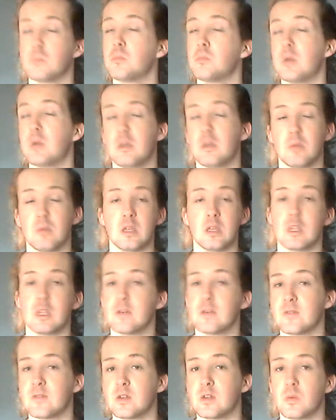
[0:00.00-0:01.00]
Maybe
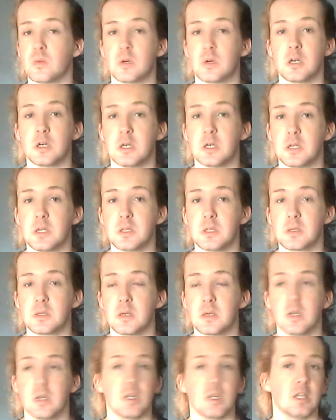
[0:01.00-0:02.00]
live in the woods.
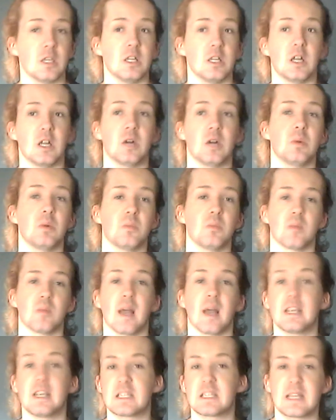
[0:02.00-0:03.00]
You know,
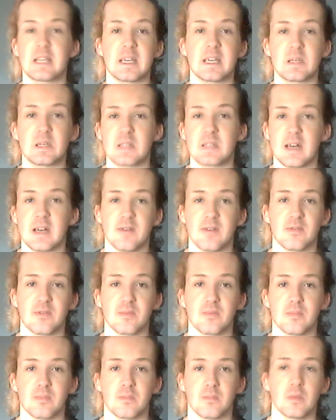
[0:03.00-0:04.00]
isolate yourself.
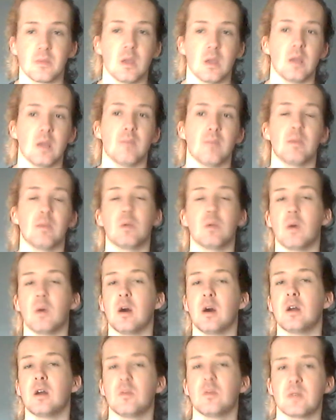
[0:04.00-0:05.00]
Be
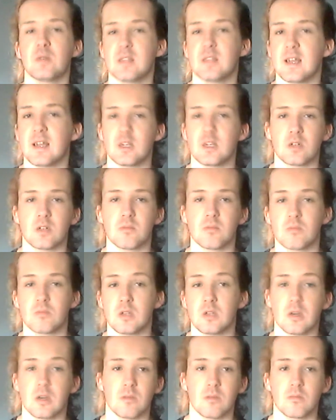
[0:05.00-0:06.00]
one with nature.
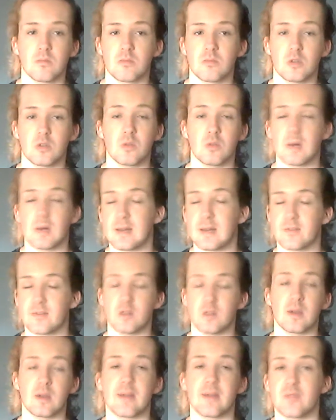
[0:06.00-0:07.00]
You know, do whatever
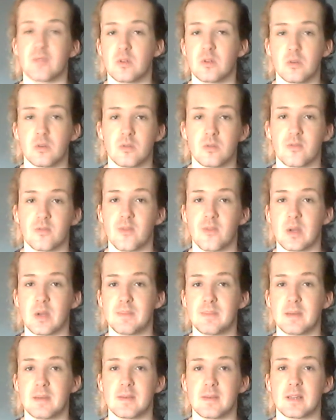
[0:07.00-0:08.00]
you have to do.
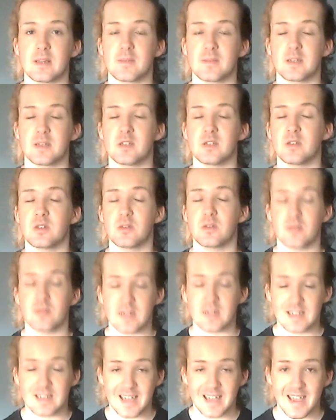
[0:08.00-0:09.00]
Avoid people as much as you
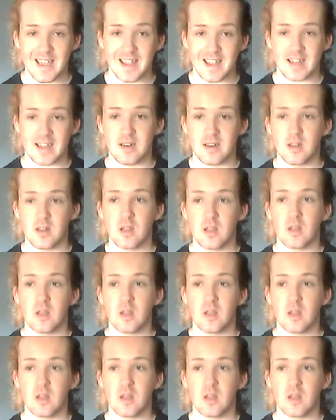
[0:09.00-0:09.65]
can.